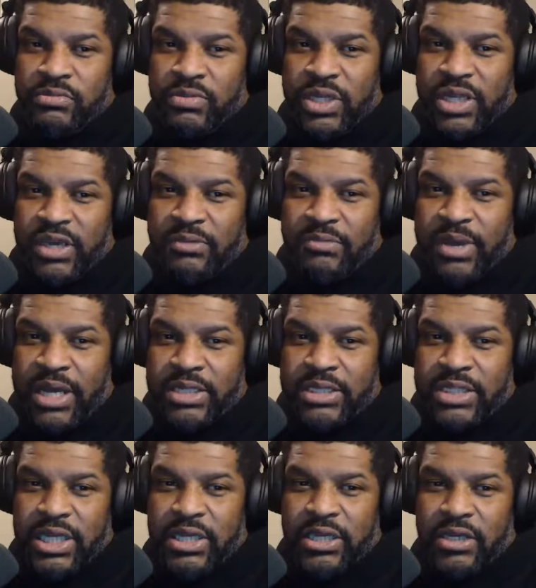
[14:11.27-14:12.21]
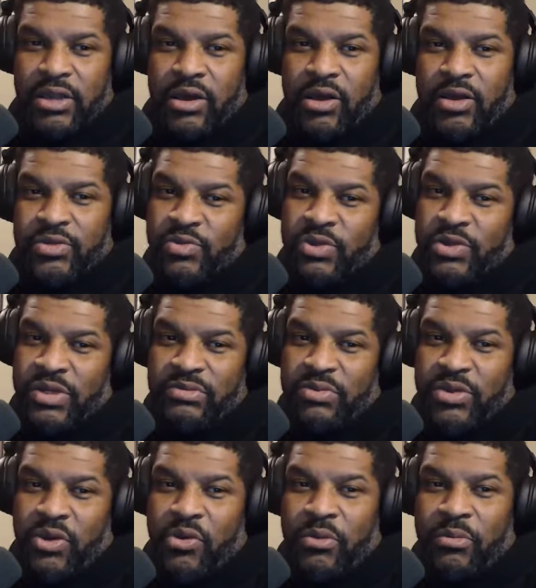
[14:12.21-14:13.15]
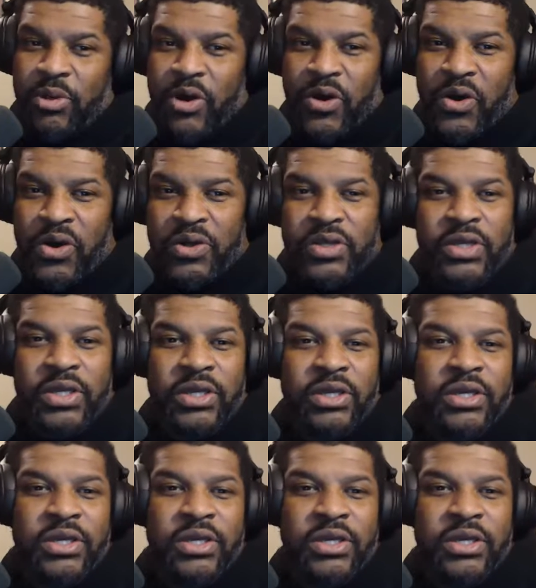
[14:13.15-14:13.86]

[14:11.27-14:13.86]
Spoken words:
We live by a set of laws. We don't even know them all.